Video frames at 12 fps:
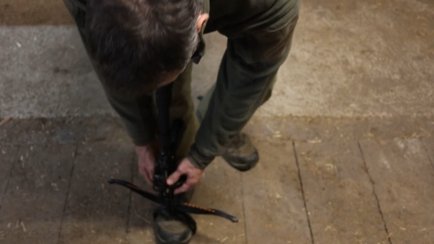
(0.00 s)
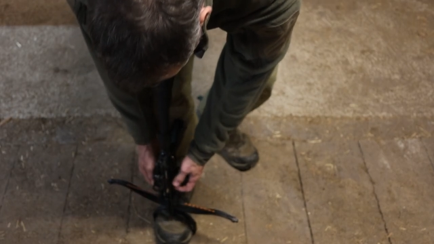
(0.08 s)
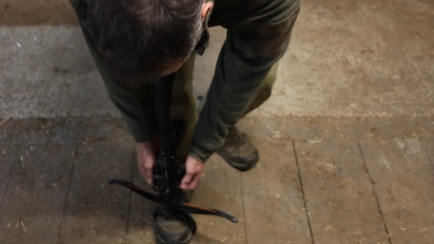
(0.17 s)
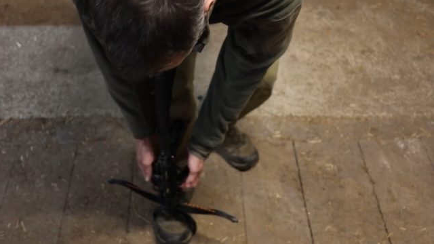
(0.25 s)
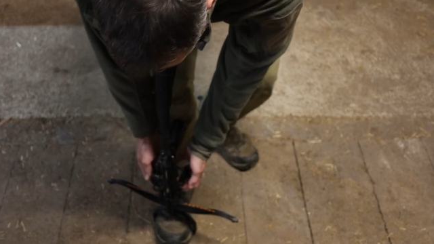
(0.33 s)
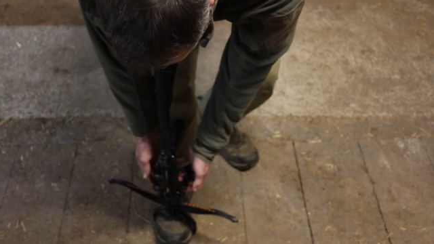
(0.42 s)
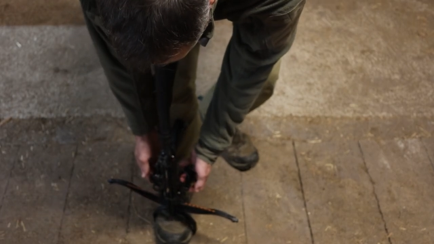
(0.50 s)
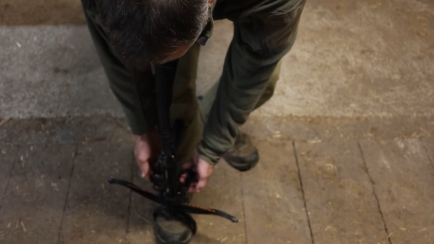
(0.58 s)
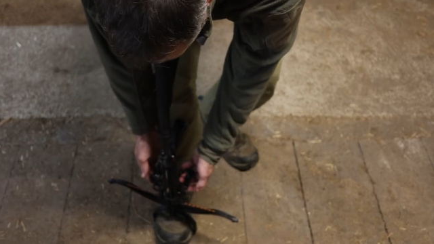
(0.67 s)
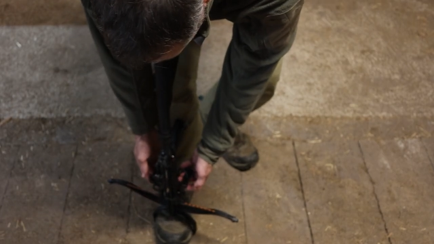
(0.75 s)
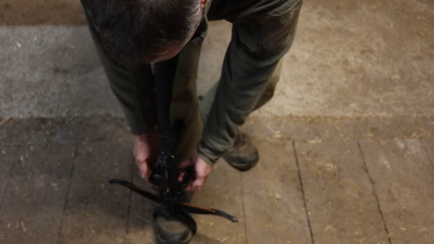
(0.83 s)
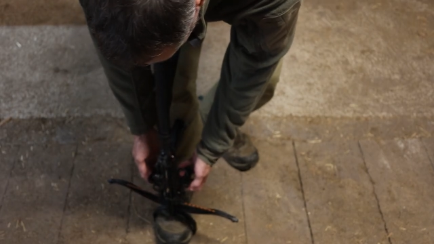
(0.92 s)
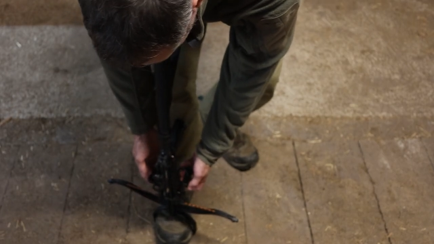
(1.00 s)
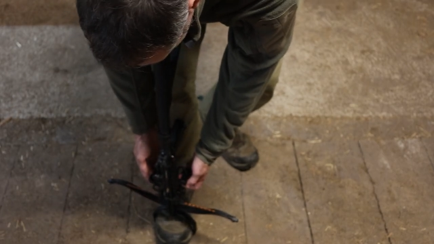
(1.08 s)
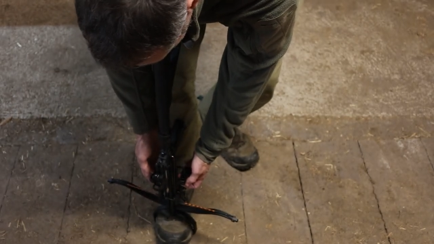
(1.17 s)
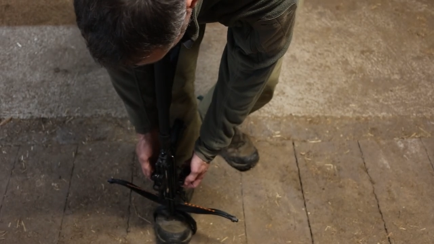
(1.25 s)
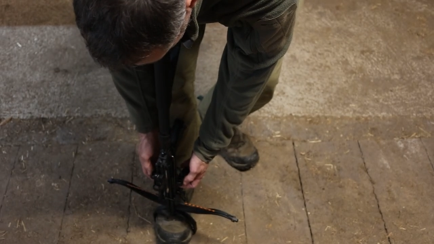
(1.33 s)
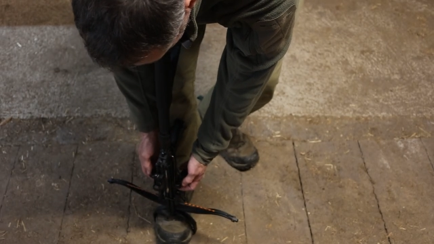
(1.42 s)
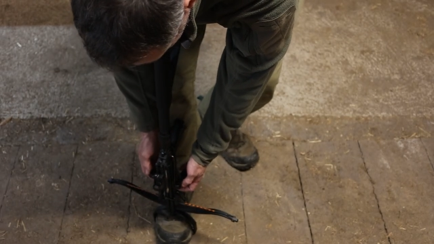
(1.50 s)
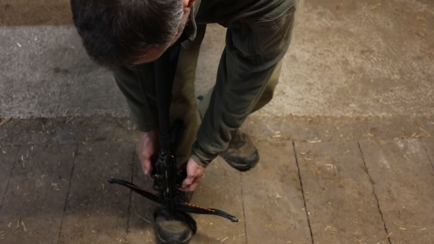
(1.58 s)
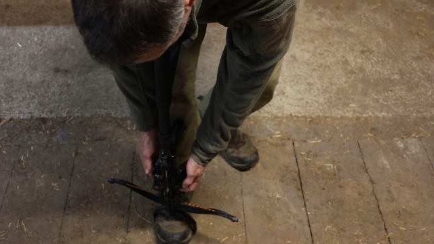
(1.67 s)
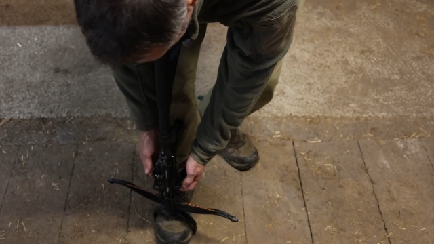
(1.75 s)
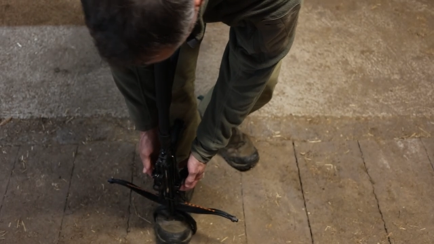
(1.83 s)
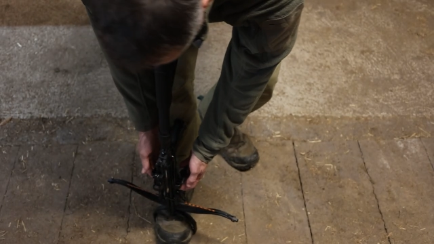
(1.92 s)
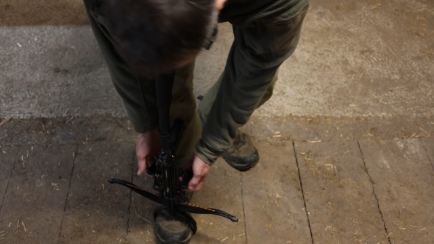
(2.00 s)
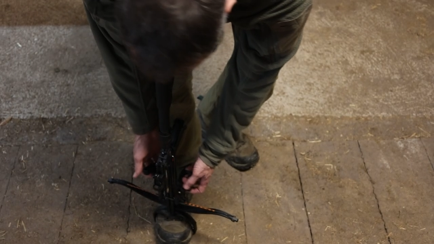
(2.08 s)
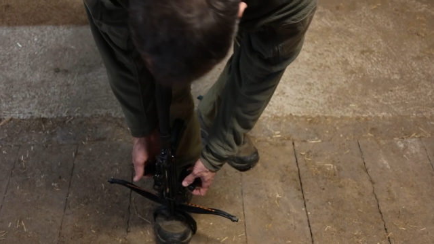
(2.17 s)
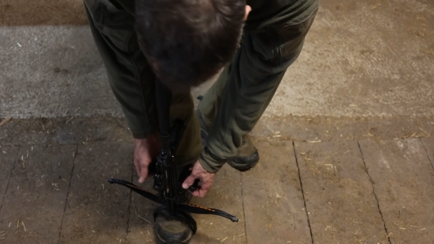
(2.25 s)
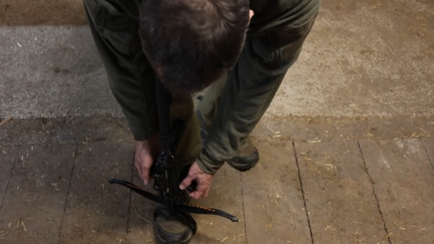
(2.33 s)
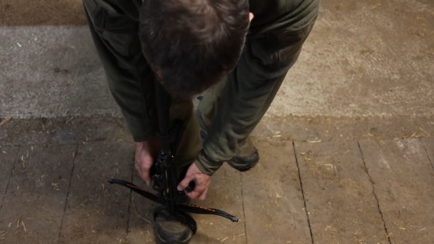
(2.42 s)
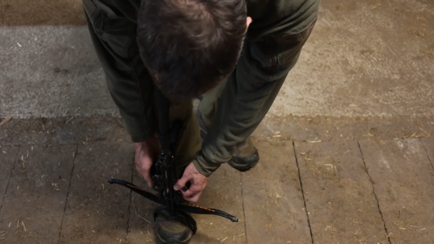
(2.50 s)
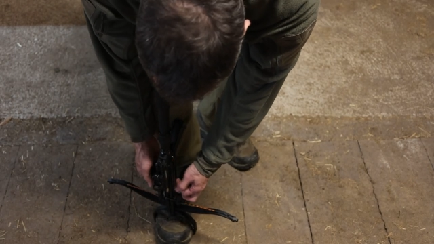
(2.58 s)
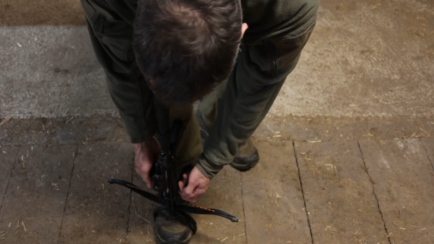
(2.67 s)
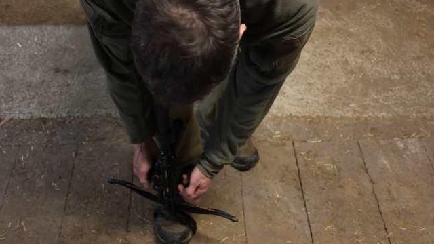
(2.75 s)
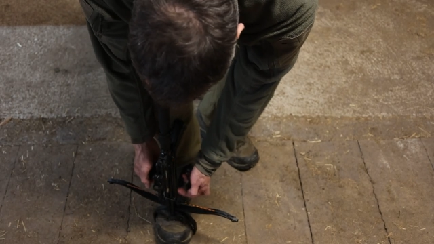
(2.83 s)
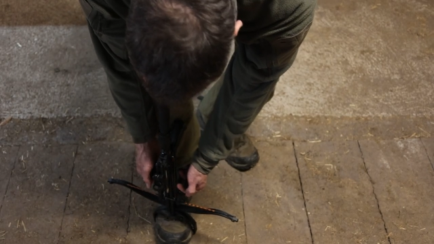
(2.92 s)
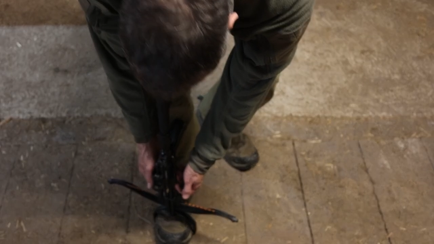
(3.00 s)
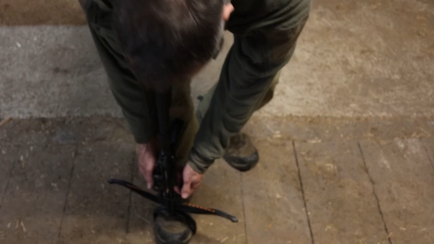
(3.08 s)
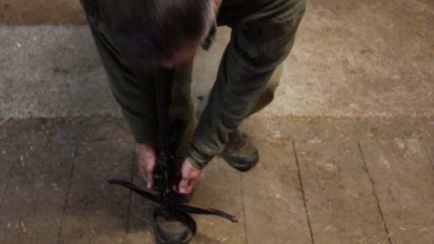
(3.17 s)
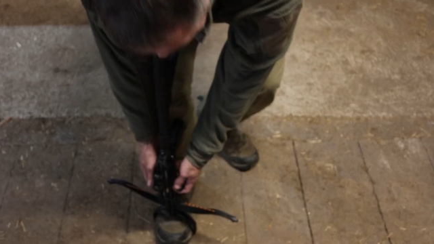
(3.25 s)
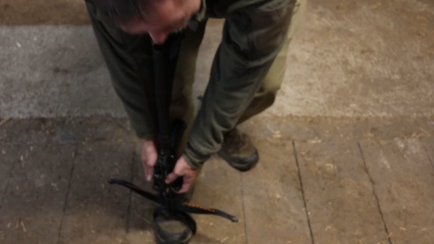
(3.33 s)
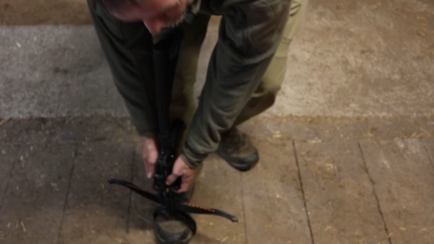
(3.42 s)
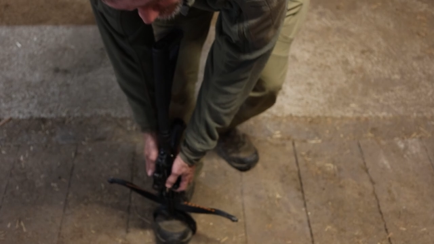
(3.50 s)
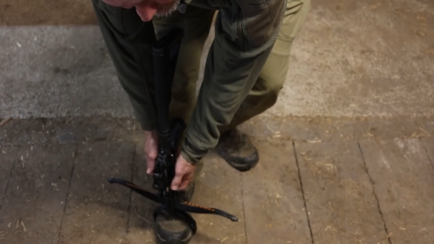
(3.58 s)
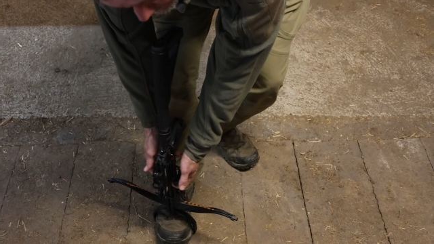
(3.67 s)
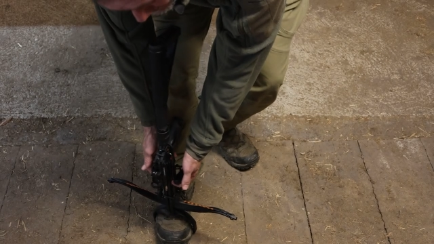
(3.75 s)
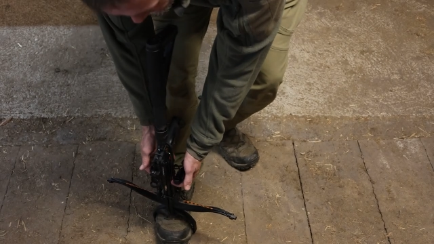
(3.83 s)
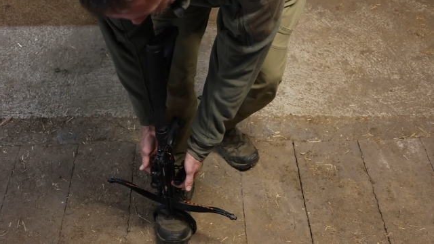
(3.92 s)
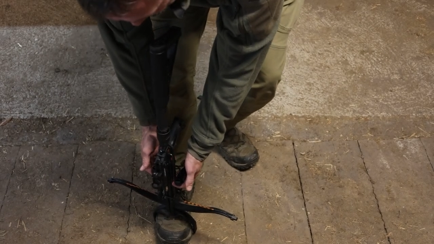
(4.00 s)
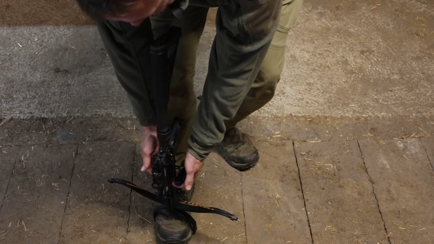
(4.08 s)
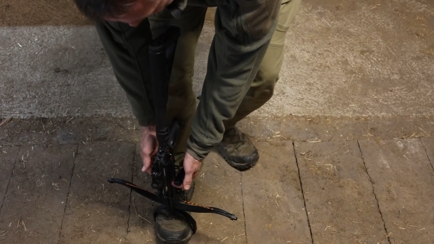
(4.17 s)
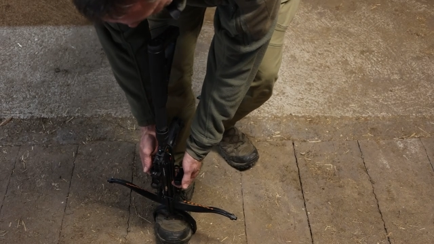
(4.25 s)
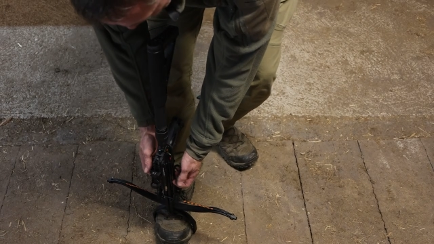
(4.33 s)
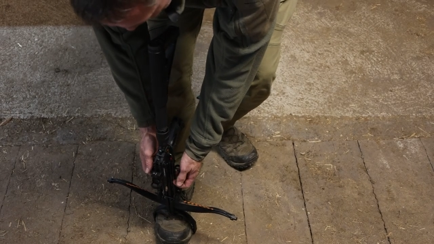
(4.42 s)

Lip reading: No face is visible, so there are no lips to read.